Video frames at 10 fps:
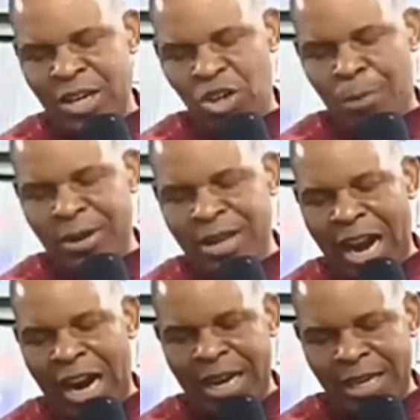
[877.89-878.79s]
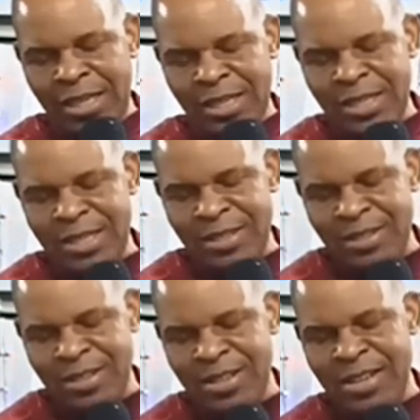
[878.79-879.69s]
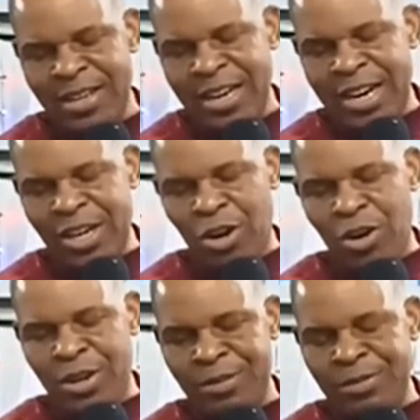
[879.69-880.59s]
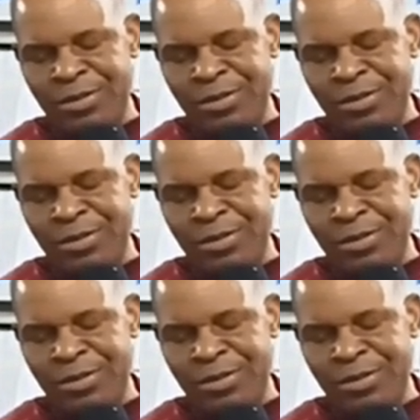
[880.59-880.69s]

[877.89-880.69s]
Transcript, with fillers: Number nine, you know,